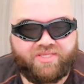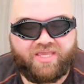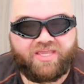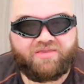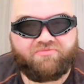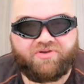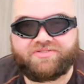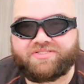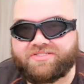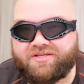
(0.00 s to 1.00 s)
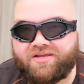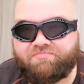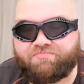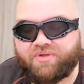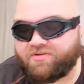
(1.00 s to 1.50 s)
It was a
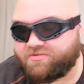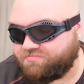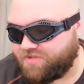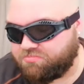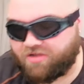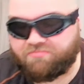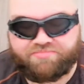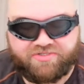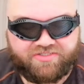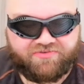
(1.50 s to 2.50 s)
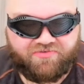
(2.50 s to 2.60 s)
blockbuster